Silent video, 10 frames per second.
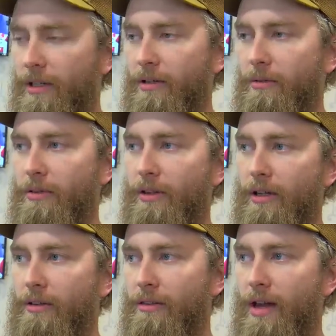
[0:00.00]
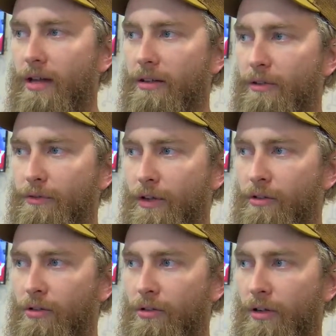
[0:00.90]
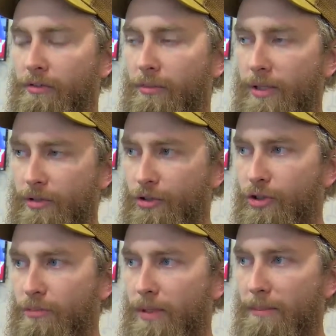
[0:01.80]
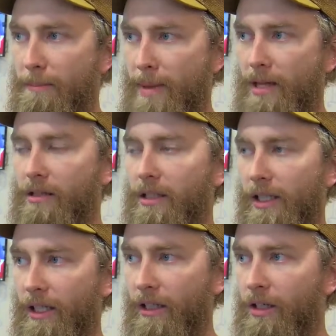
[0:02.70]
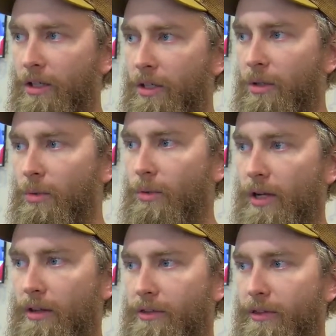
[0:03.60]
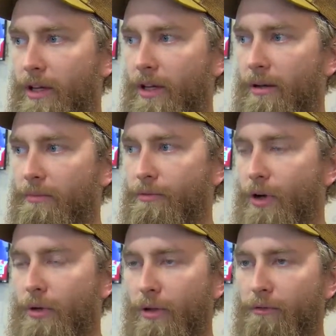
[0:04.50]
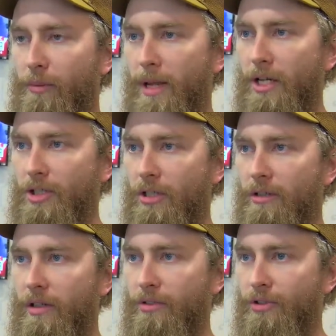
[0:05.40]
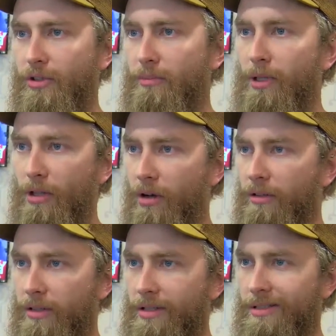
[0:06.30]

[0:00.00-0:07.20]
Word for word: I don't think that the federal government should be meddling with uh, voter information that should belong to the